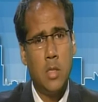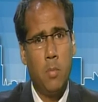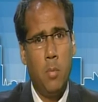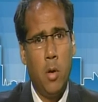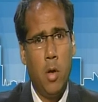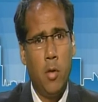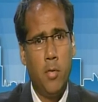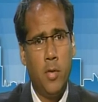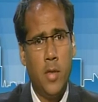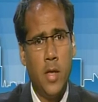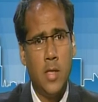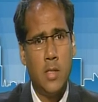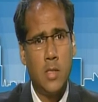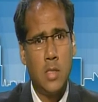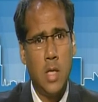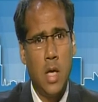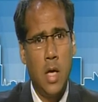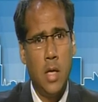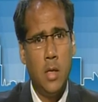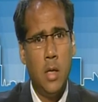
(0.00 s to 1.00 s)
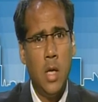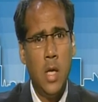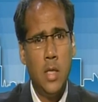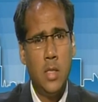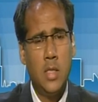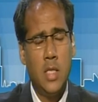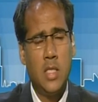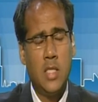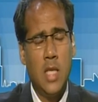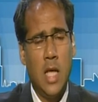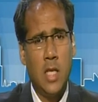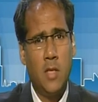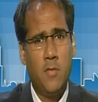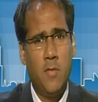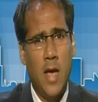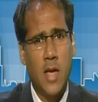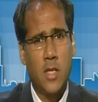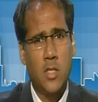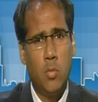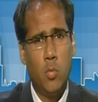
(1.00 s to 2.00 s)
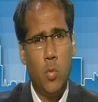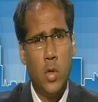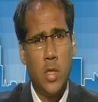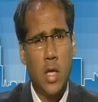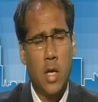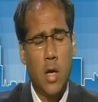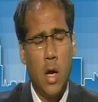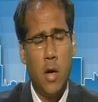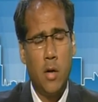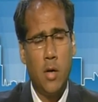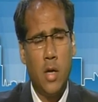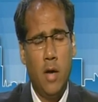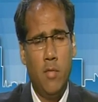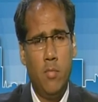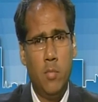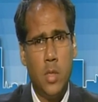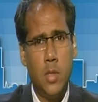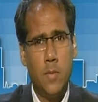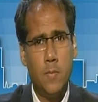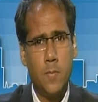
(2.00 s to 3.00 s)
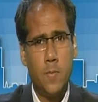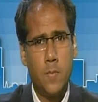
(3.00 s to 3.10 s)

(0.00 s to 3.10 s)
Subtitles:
upon this dissatisfaction with the current government.